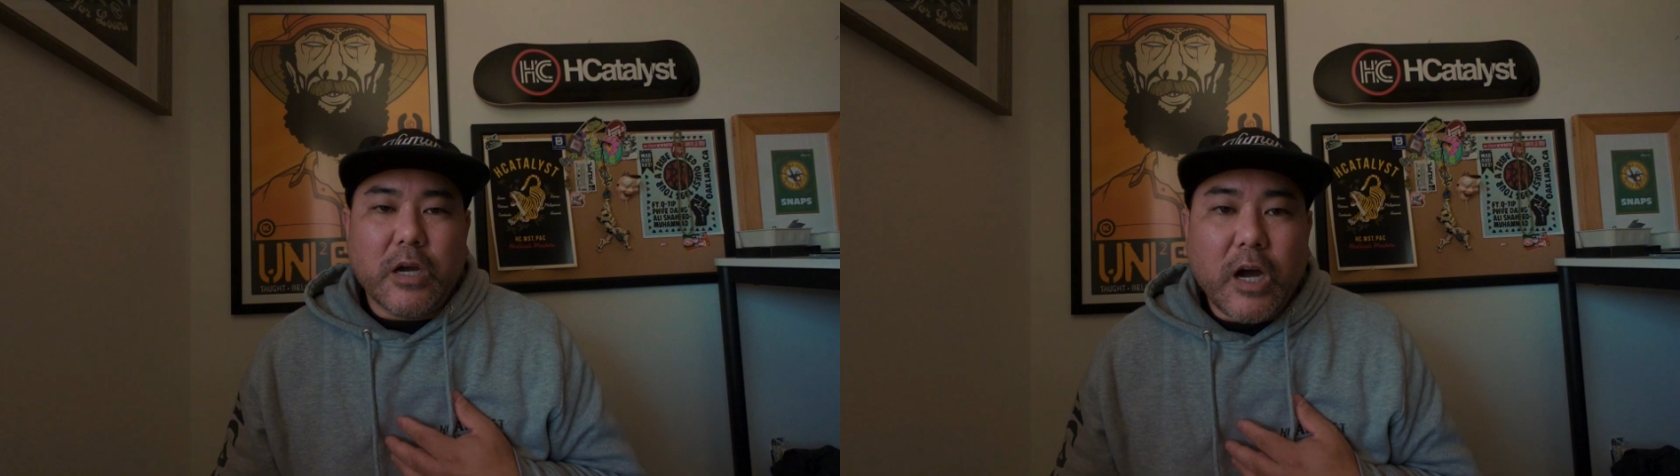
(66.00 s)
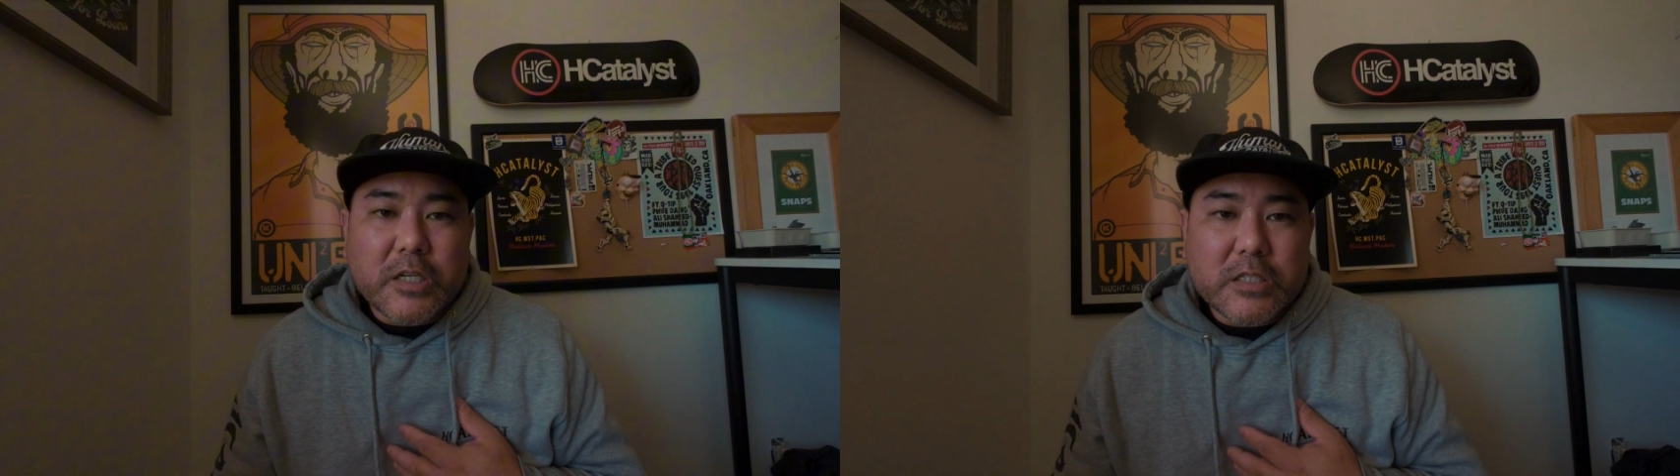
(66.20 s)

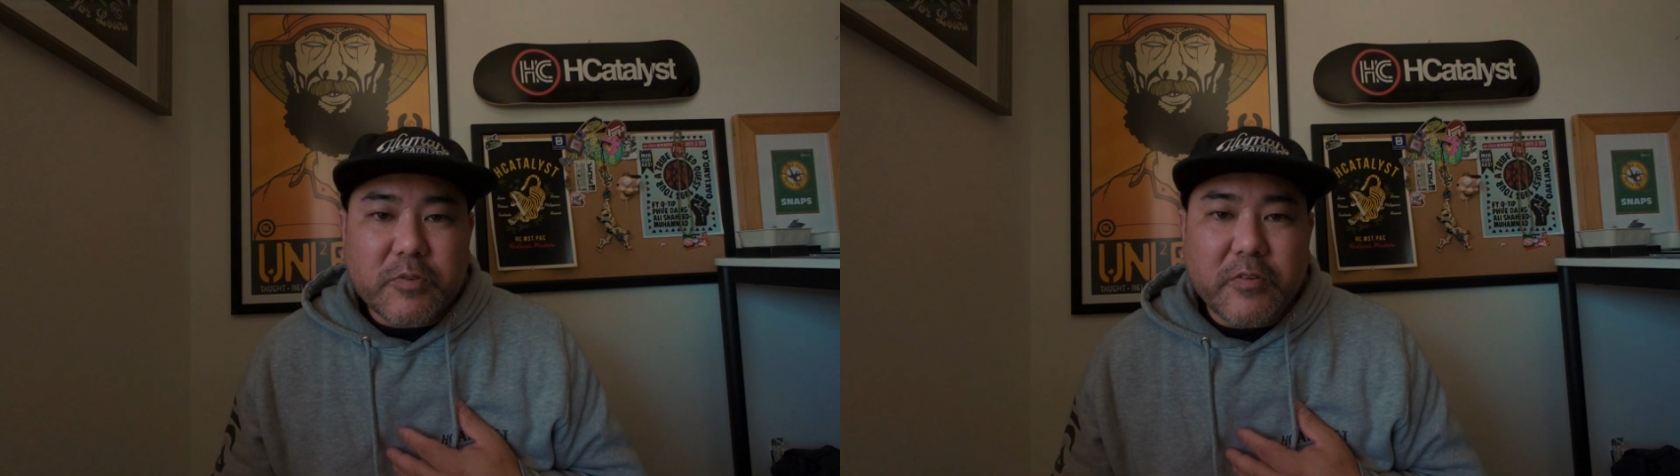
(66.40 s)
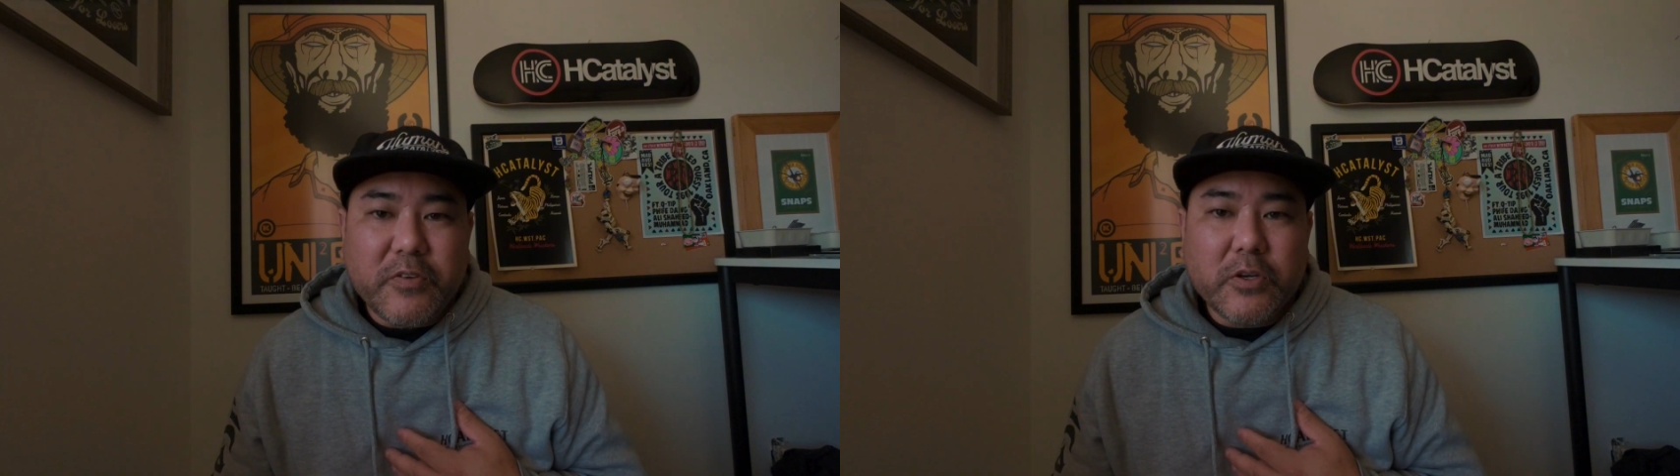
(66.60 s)
honest
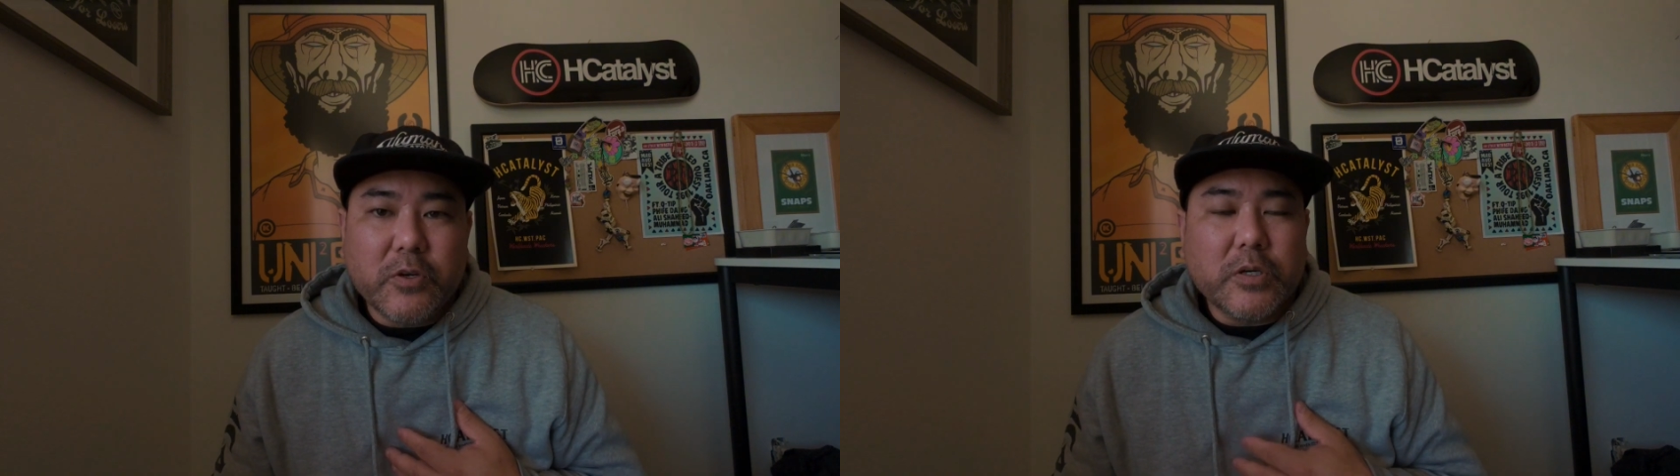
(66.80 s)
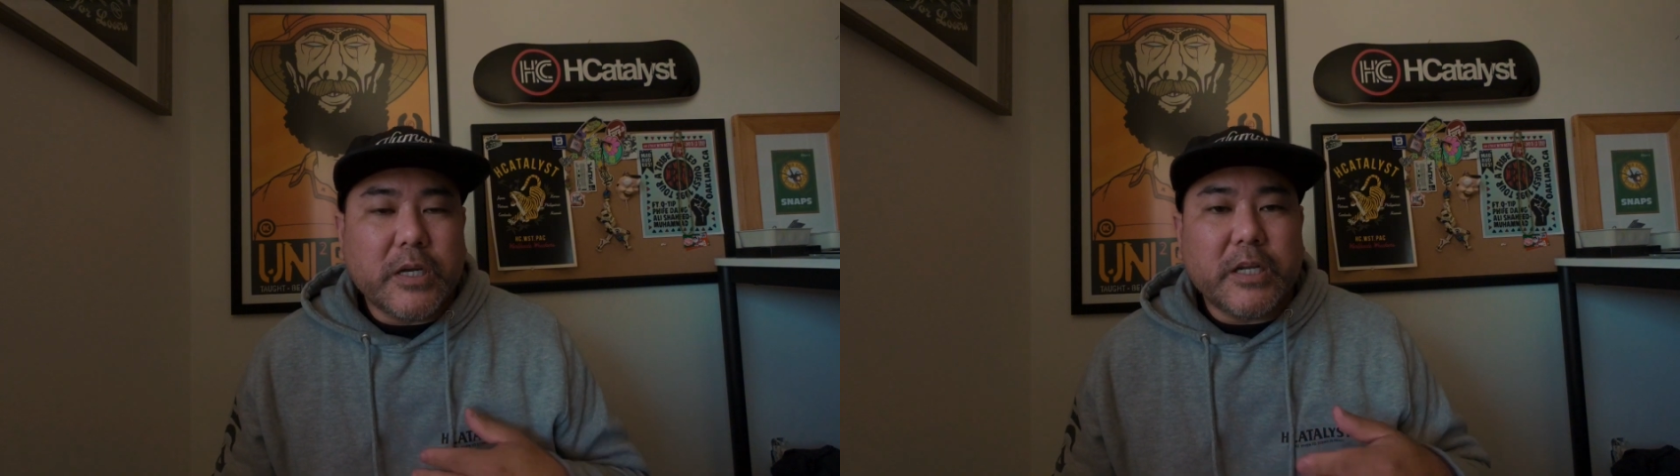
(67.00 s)

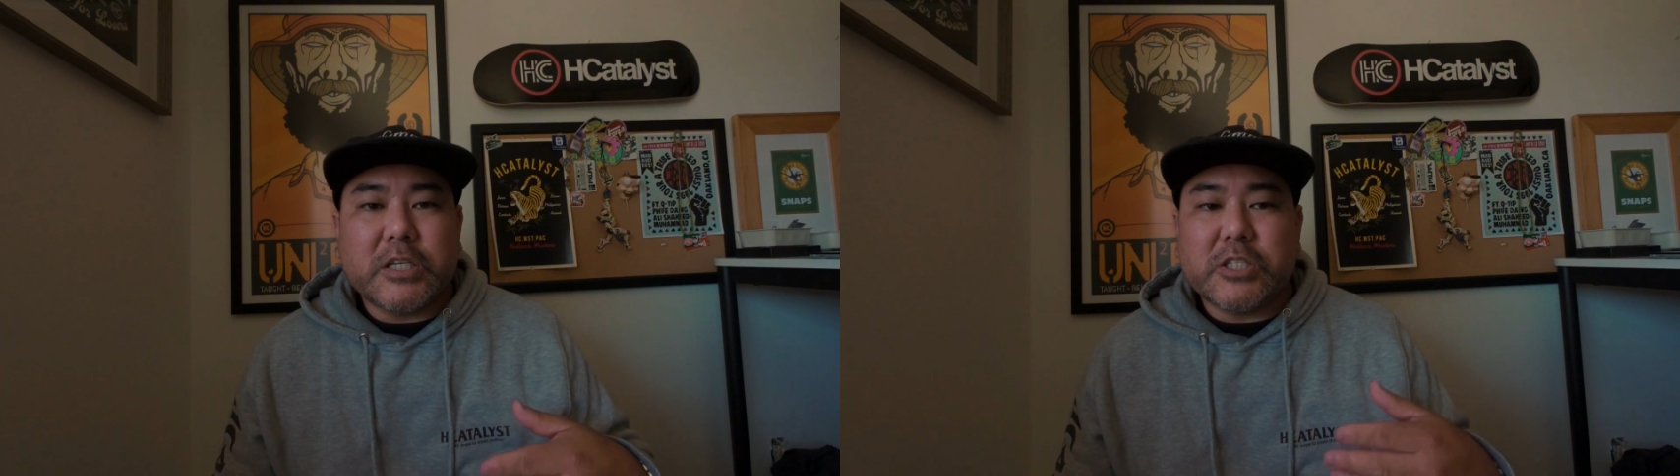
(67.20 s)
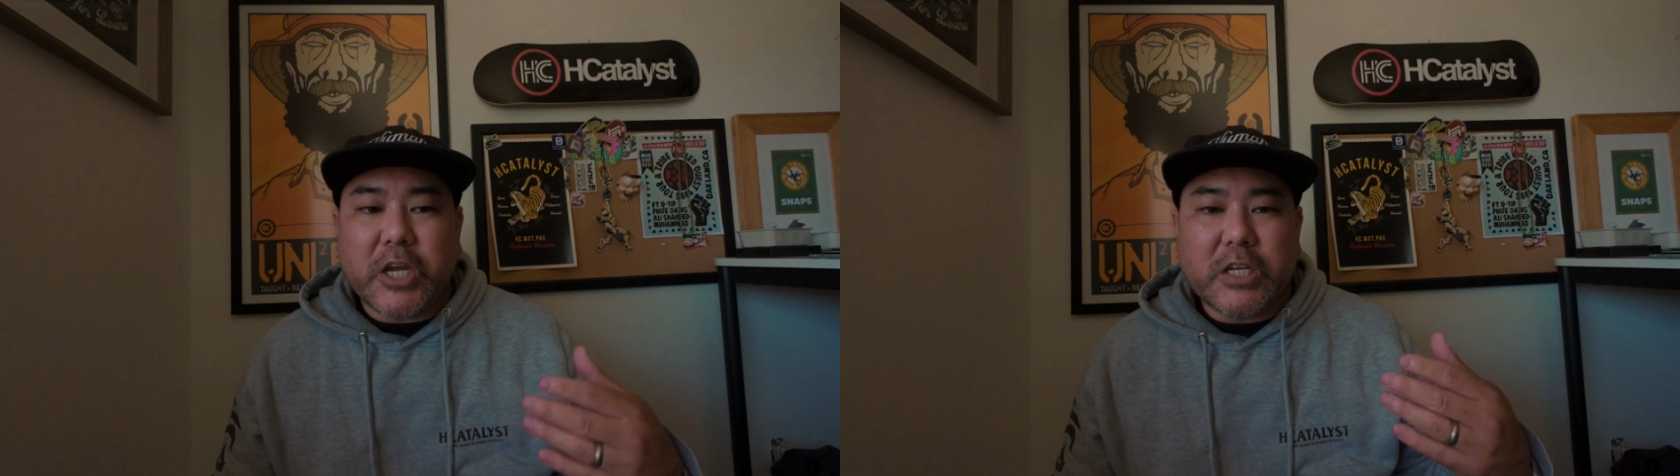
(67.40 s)
review in
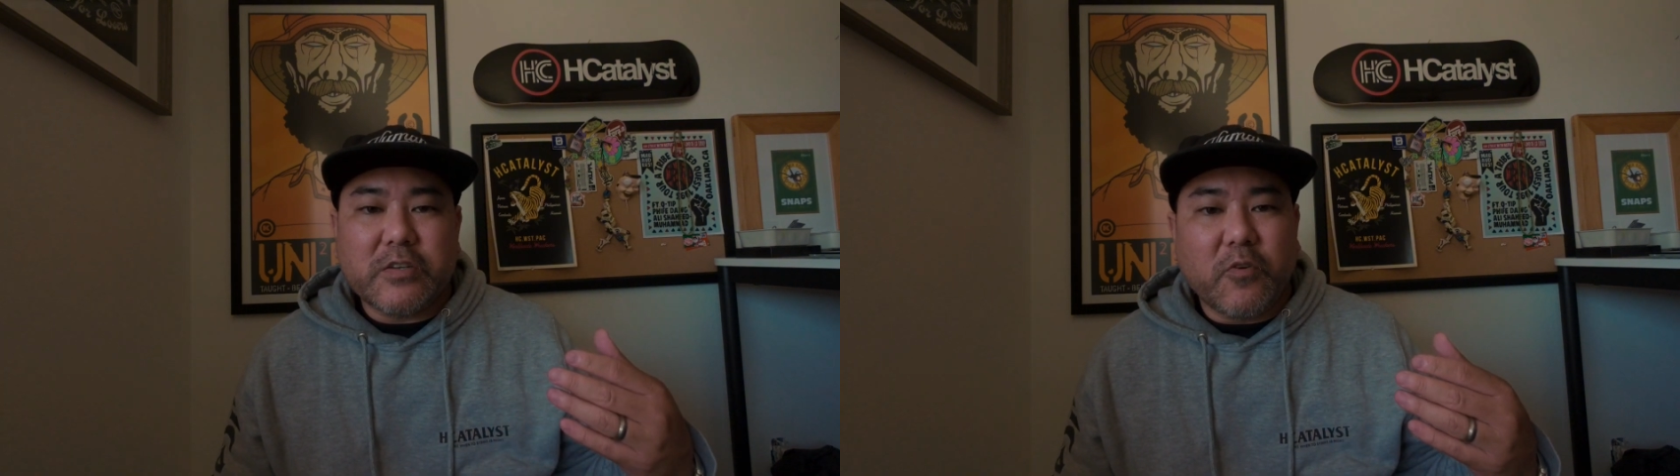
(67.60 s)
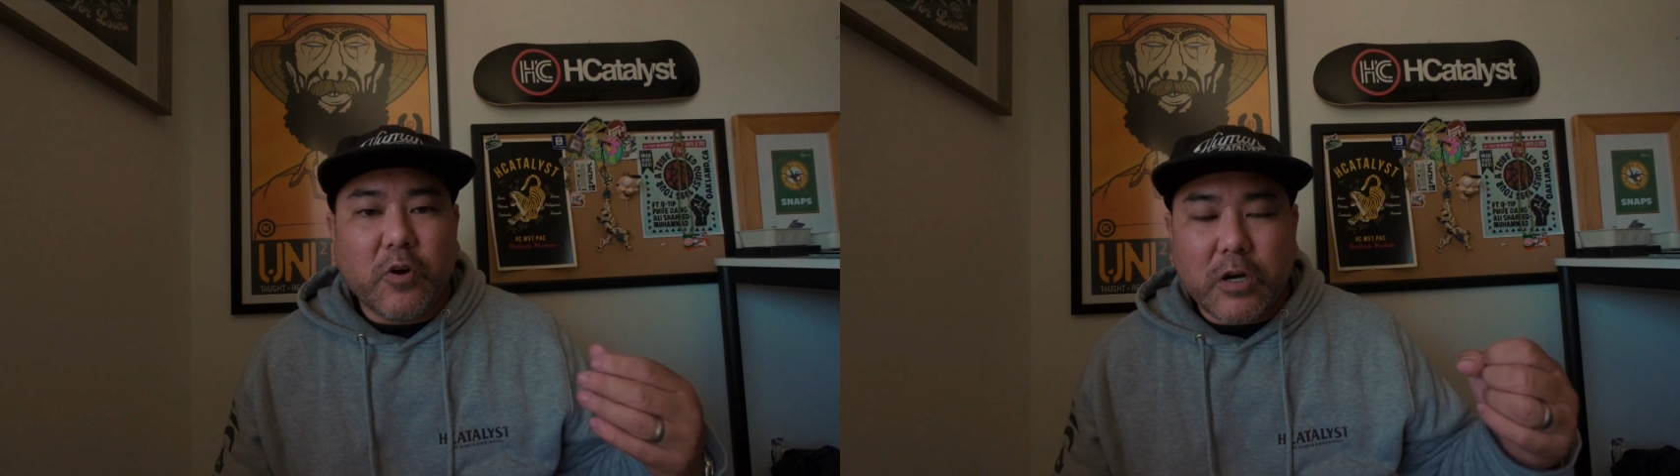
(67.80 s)
exchange
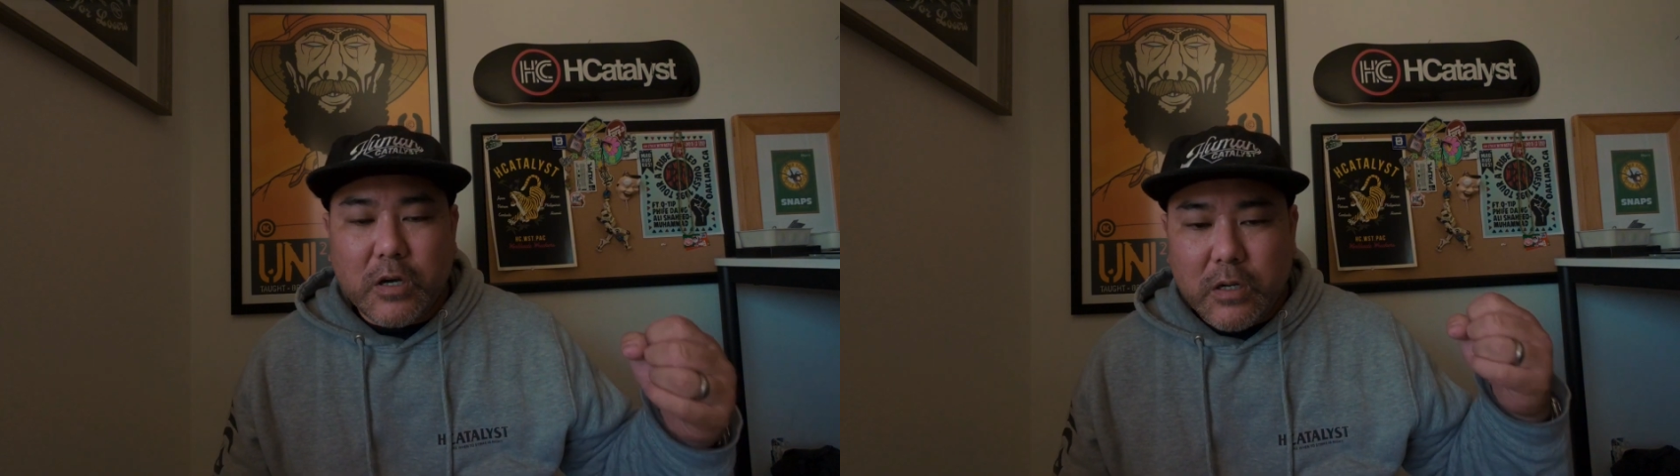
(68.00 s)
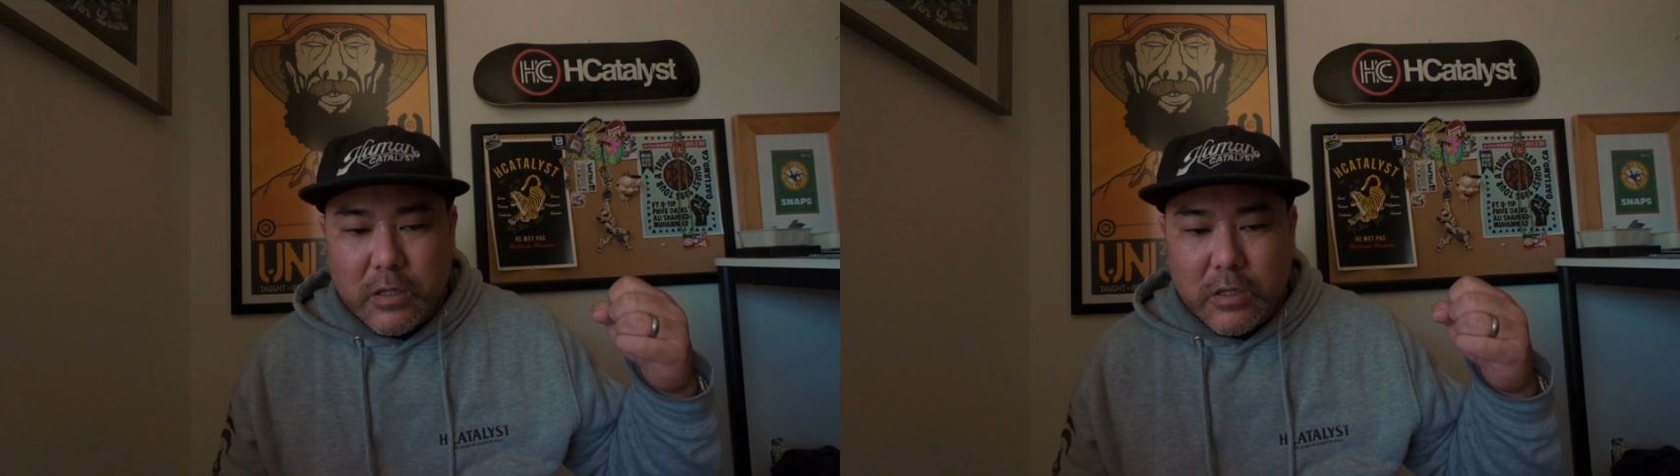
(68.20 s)
for